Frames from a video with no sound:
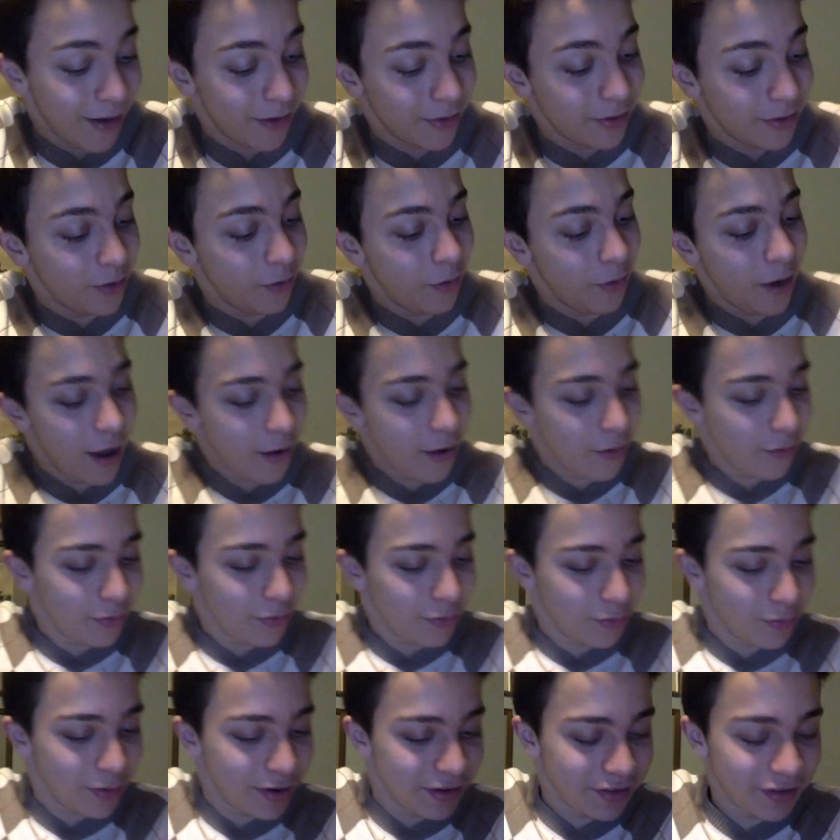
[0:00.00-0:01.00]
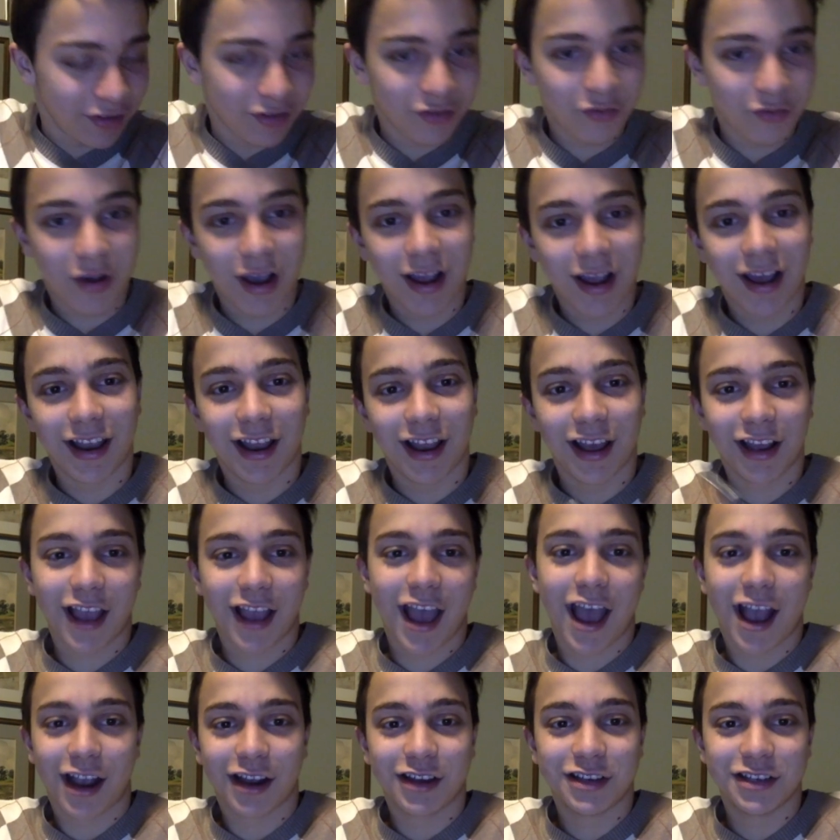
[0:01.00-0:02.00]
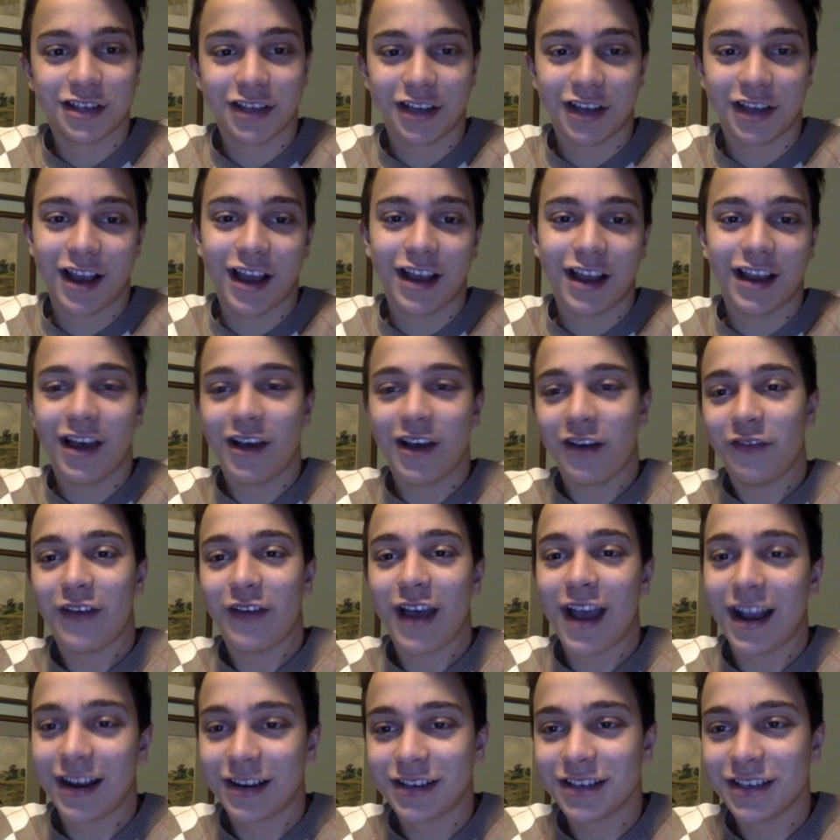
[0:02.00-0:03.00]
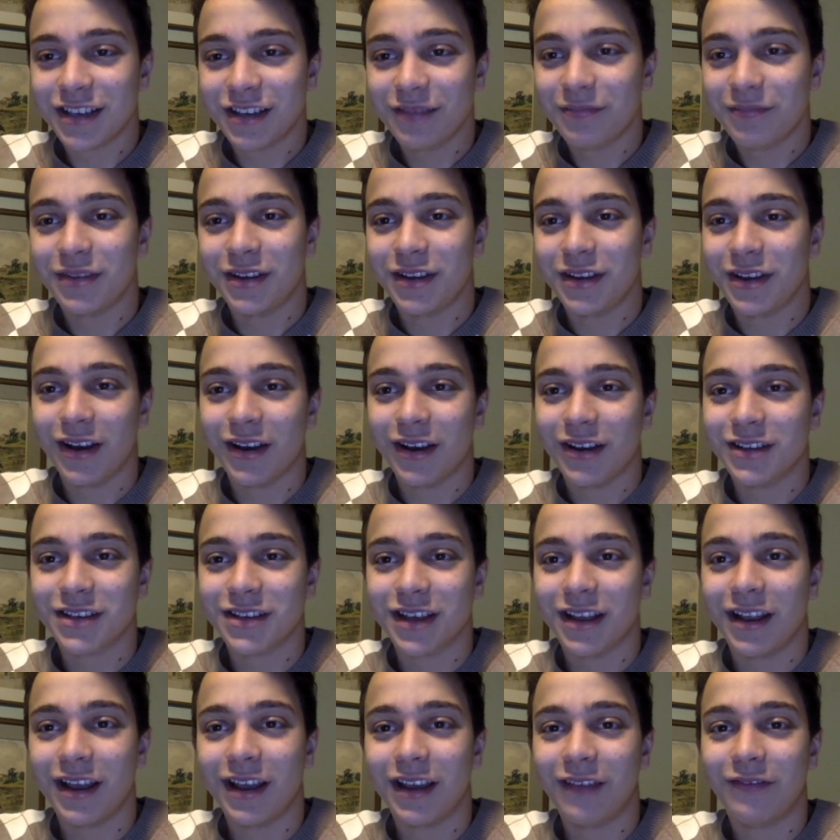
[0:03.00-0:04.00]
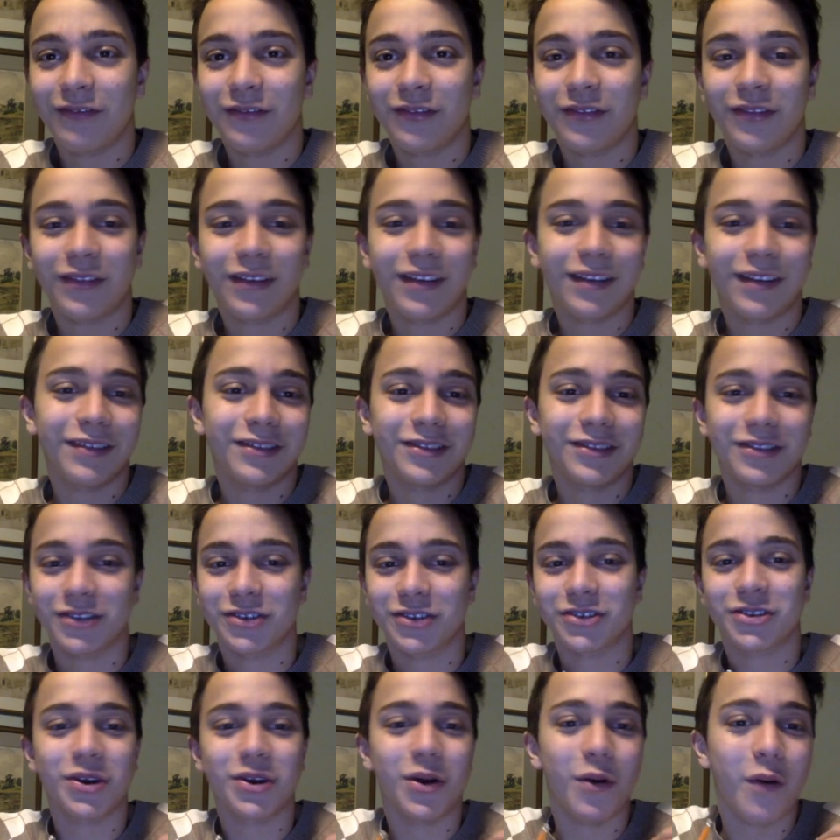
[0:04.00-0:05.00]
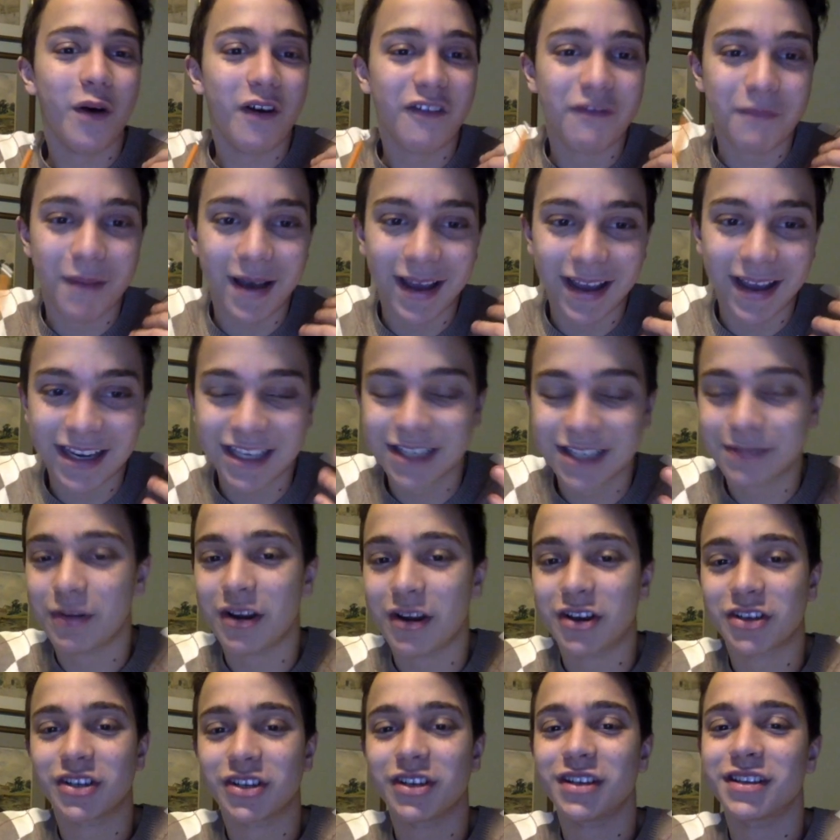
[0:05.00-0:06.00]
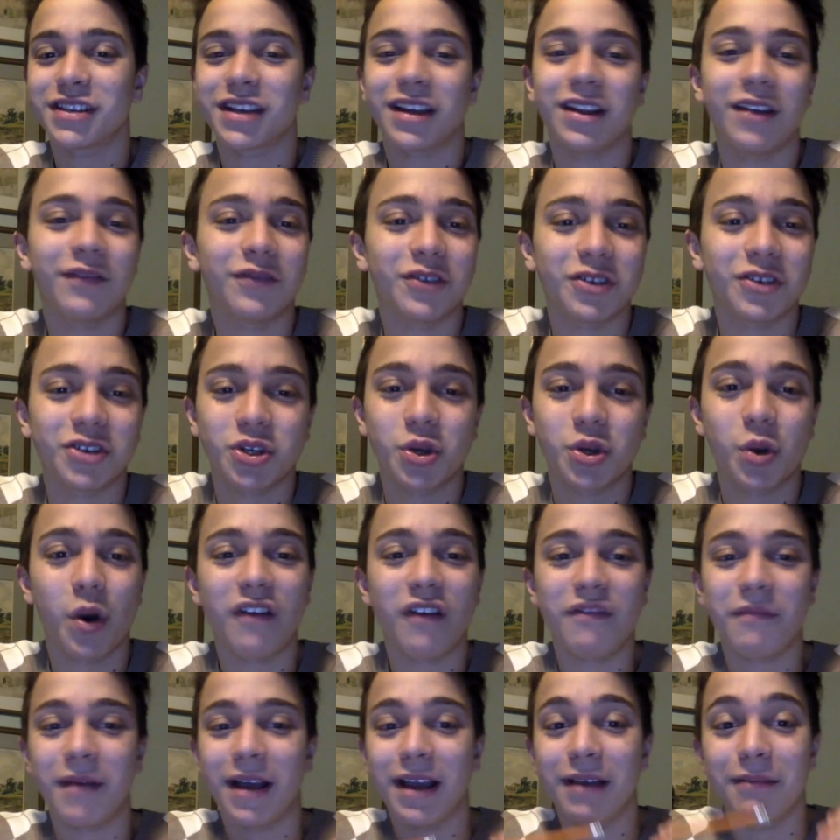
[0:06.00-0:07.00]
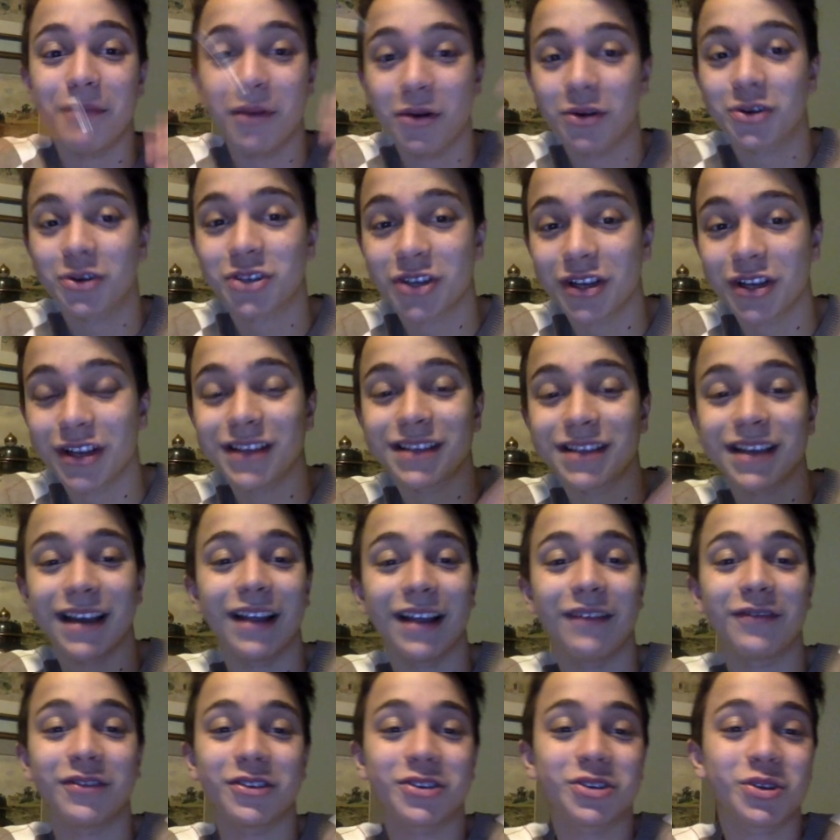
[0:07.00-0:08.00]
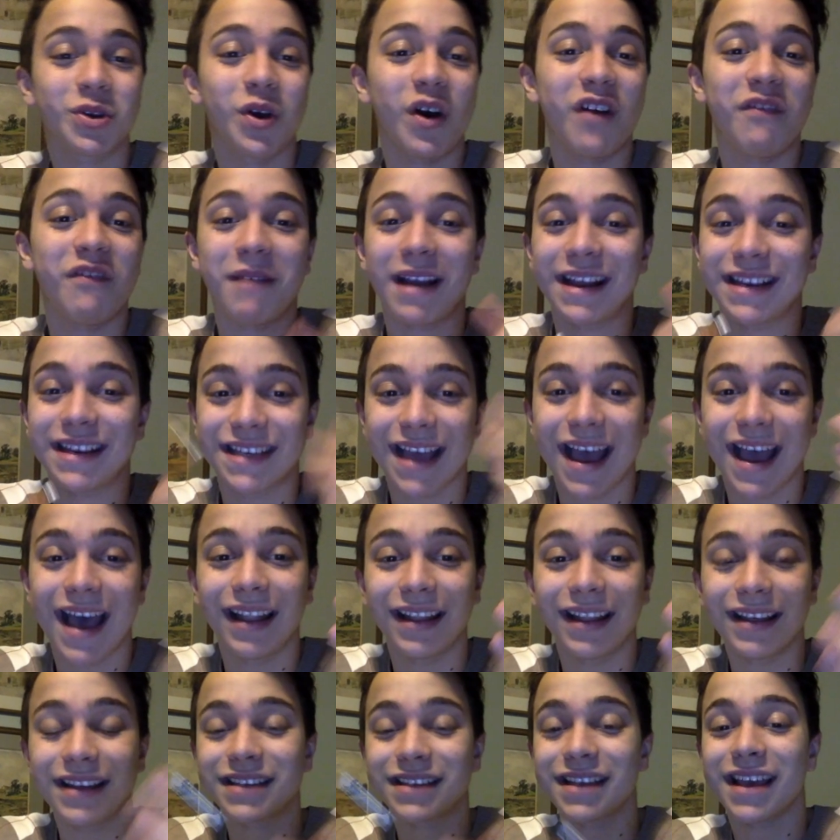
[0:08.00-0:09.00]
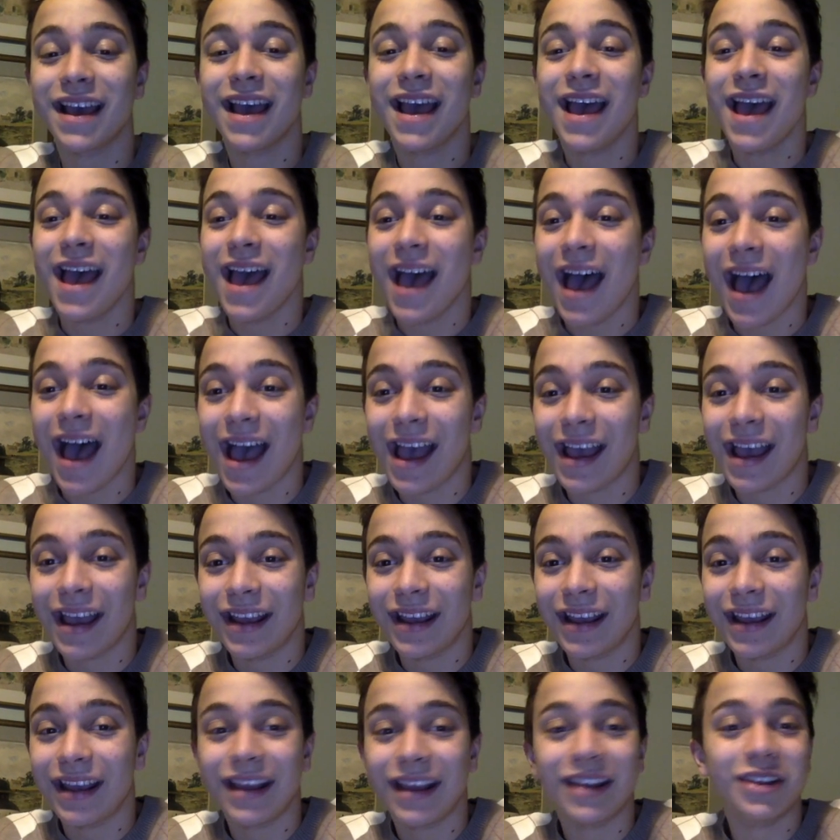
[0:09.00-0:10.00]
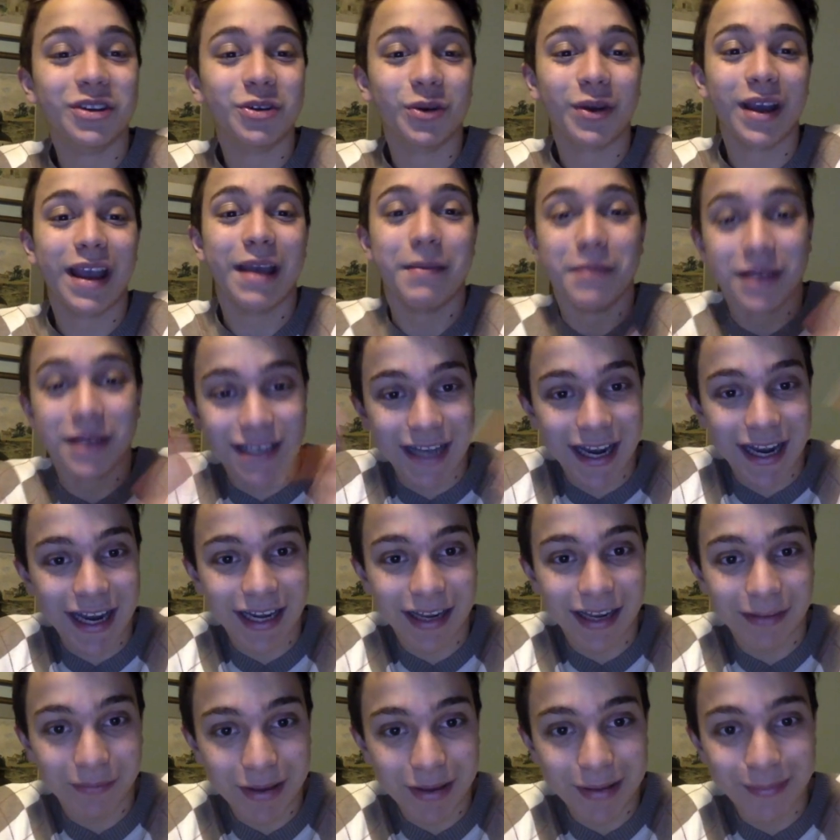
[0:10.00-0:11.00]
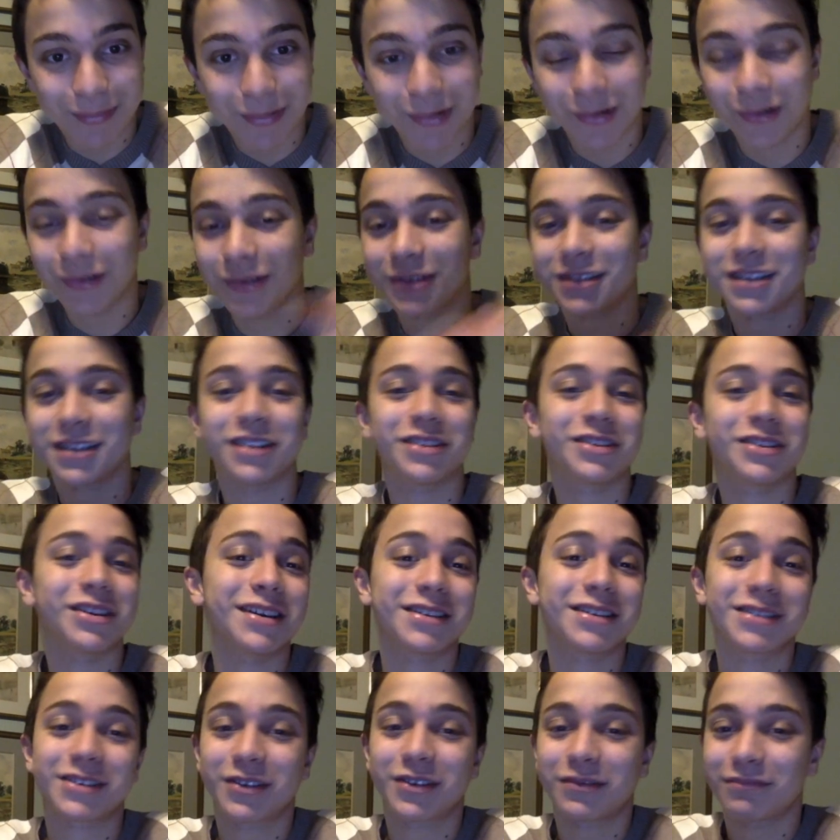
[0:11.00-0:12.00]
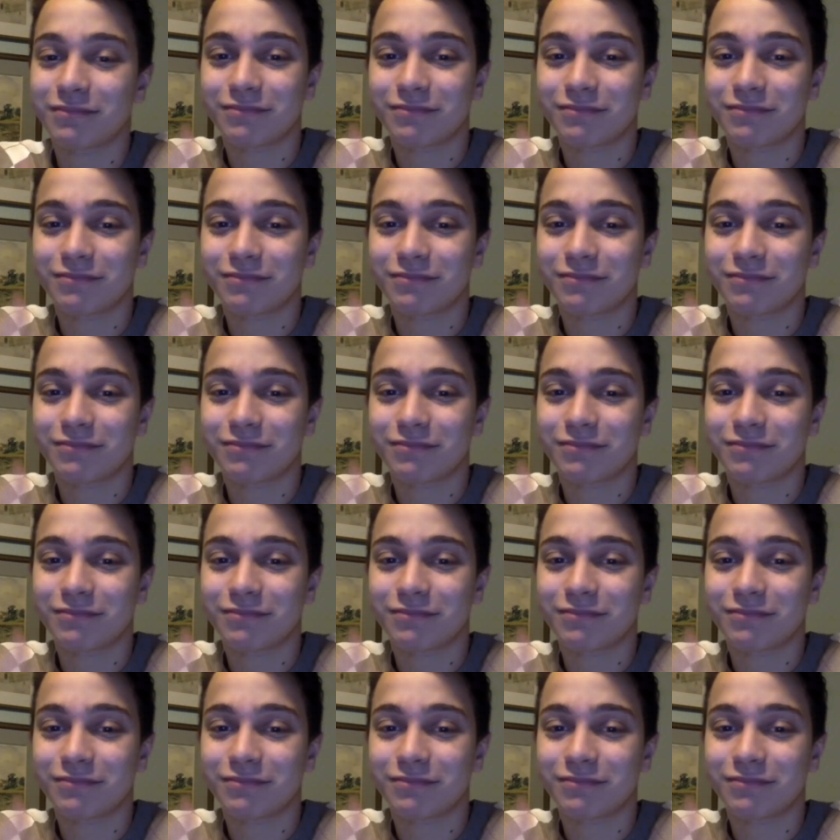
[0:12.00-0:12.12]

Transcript: They're all the reasons why I like acting. I love acting because I like to show off my expressions, I love to show off my emotions, I love to show off my talent. I enjoy imitating people, such as